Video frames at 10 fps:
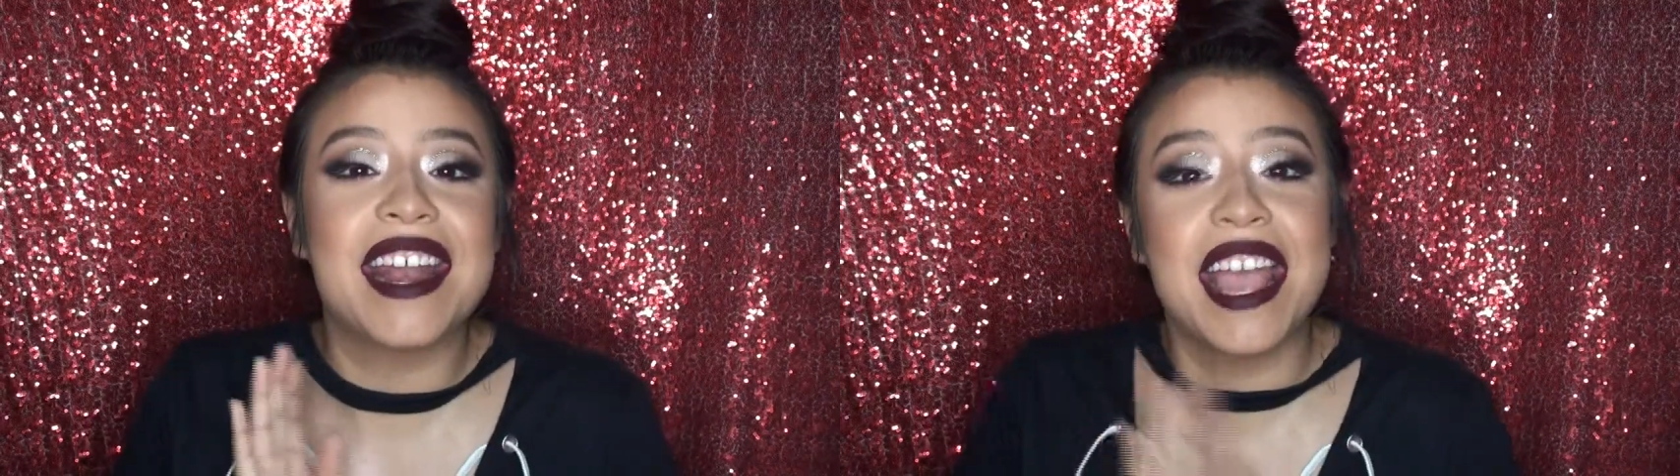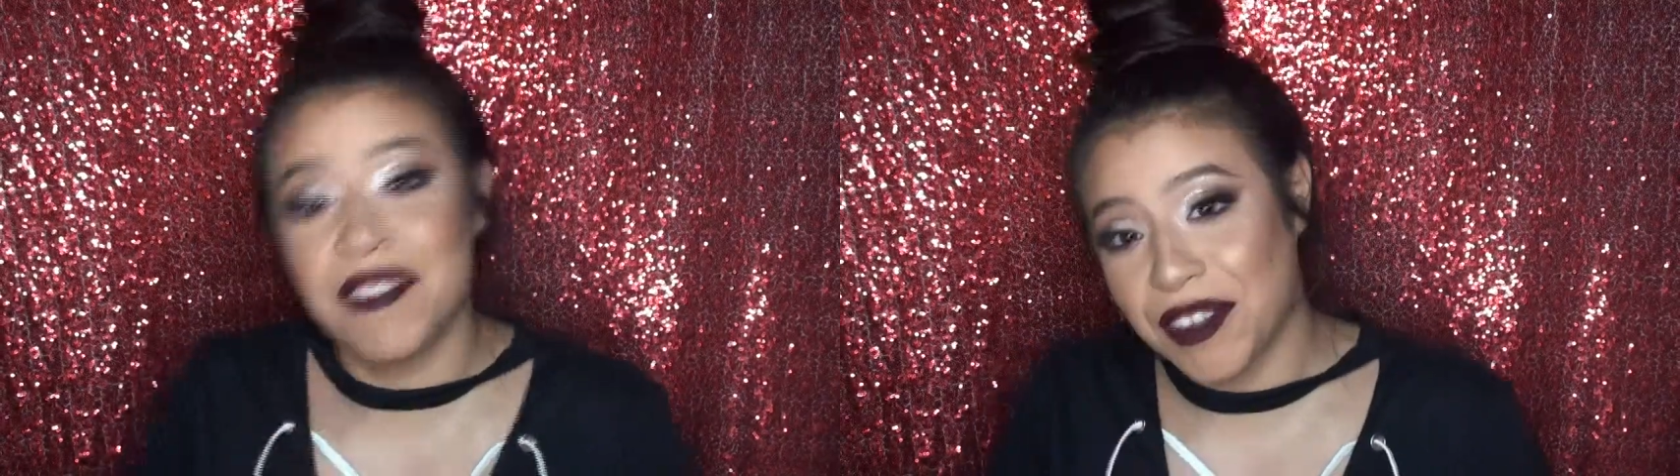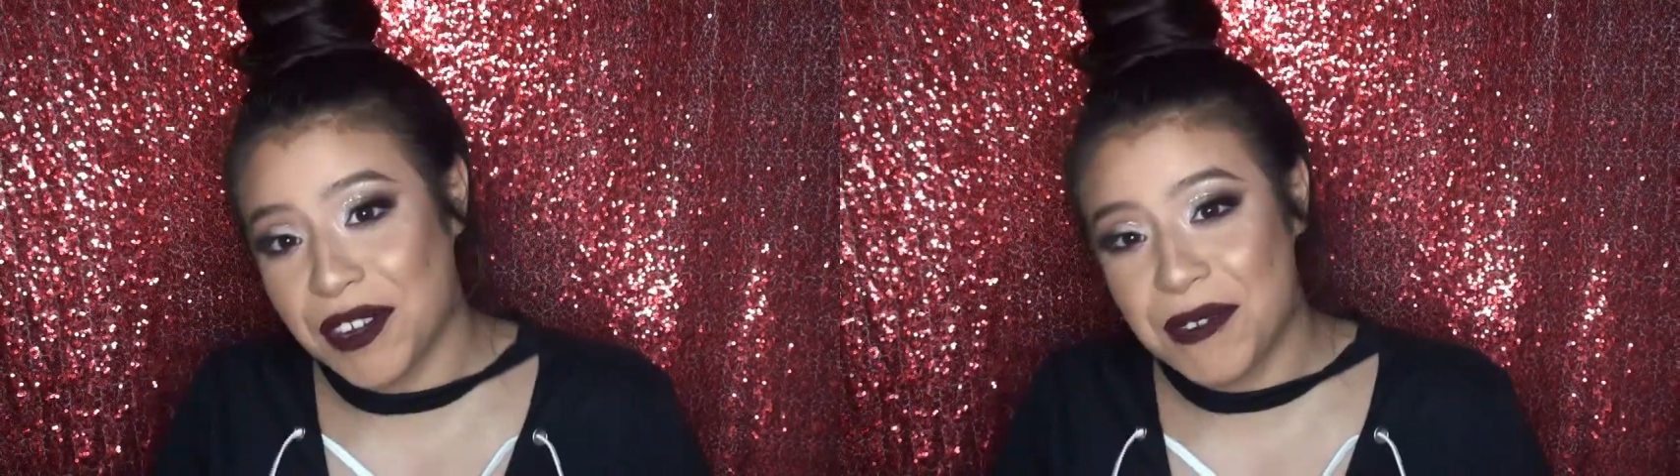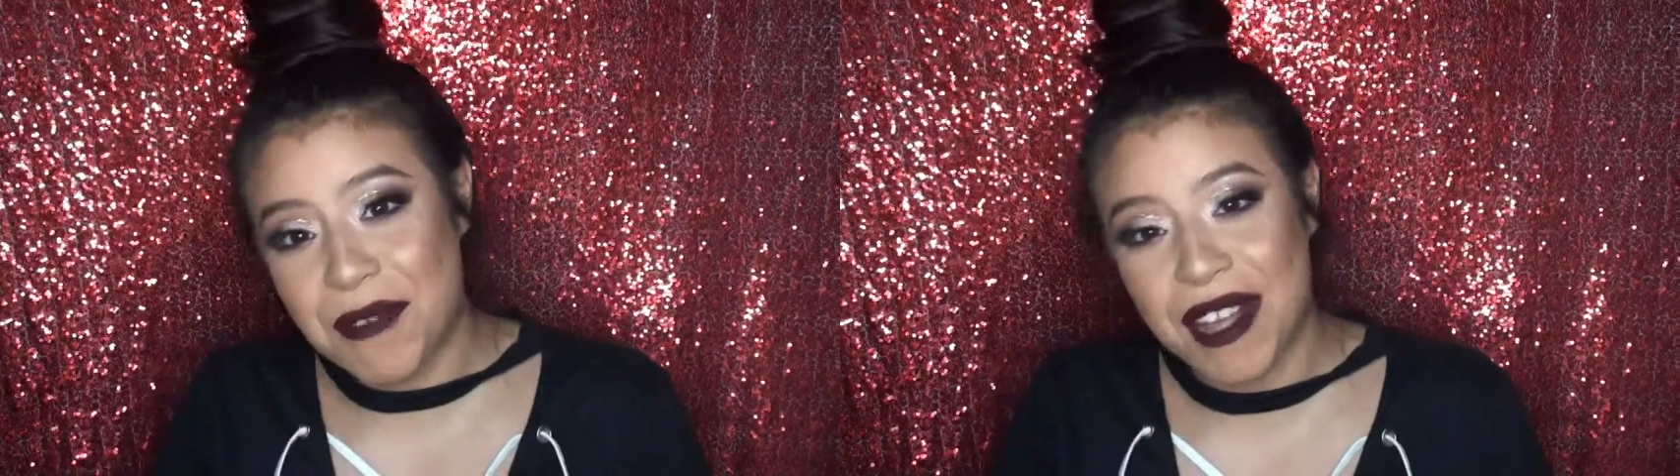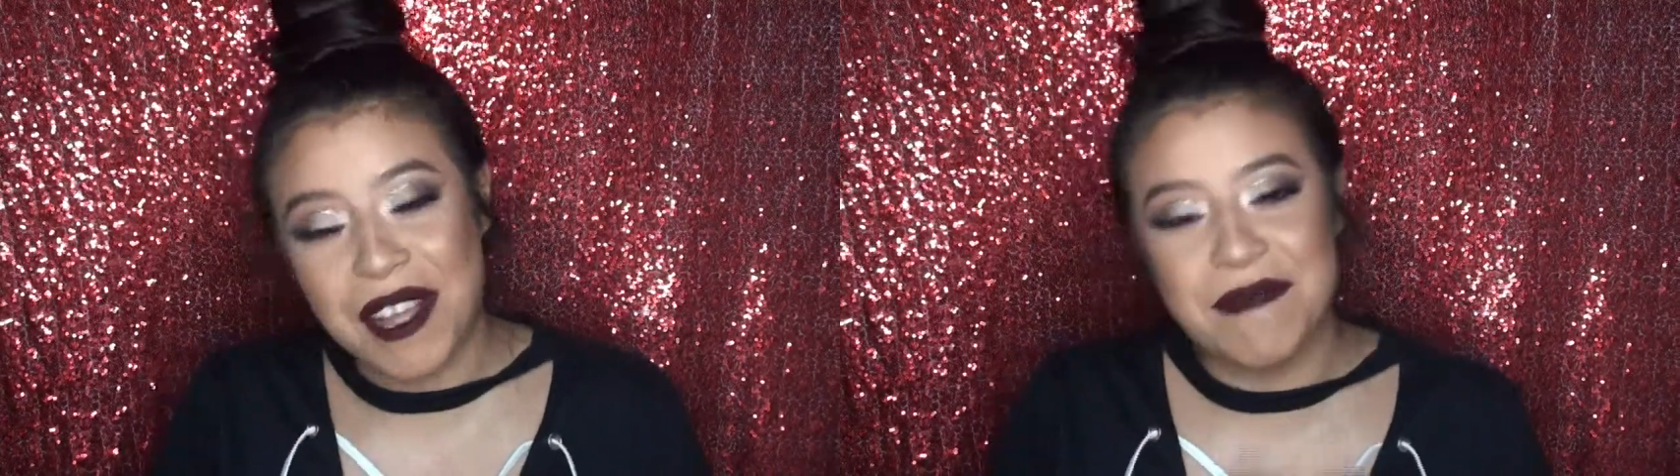and if you're
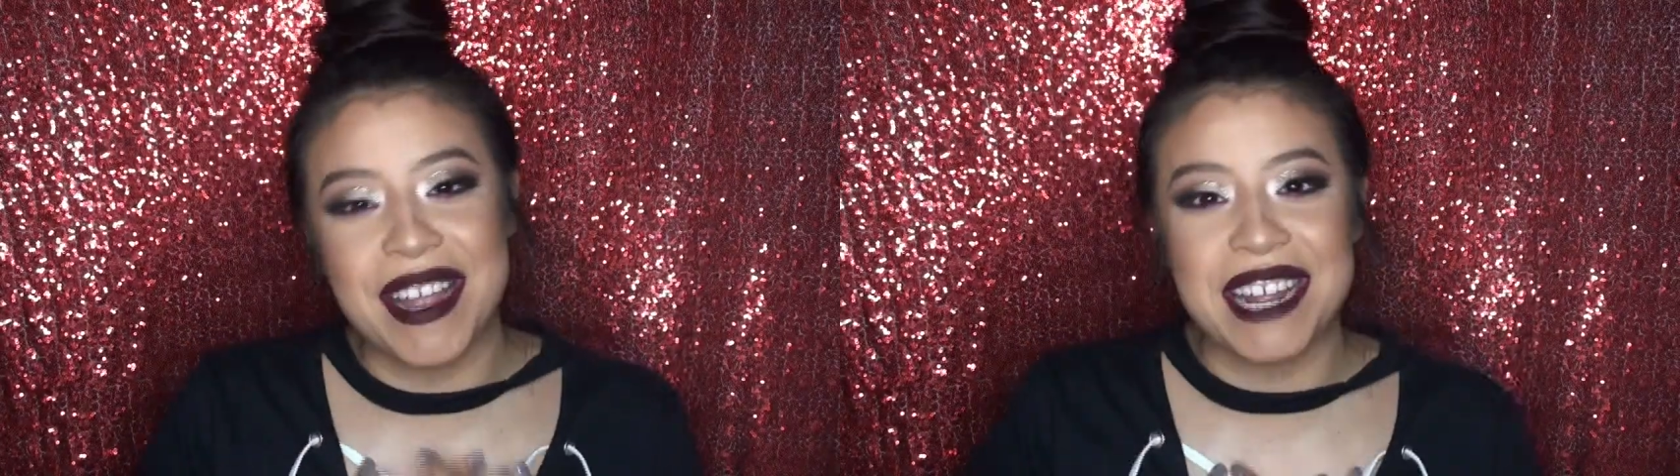new, welcome.